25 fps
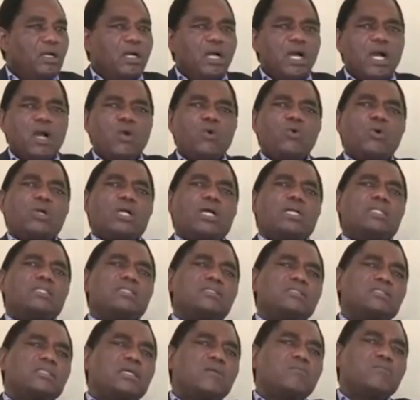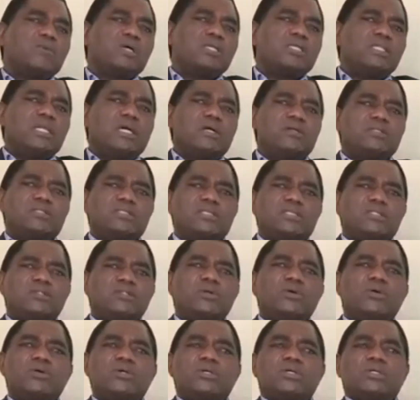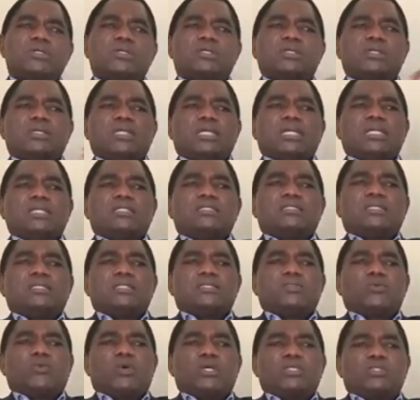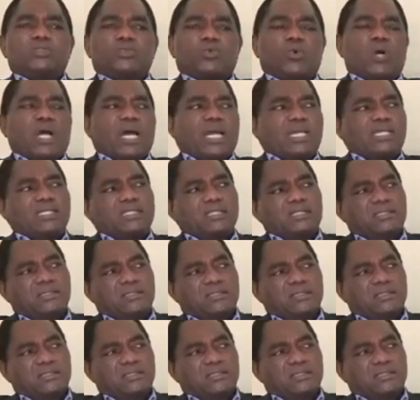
How can someone now say, no, HH wants to hide.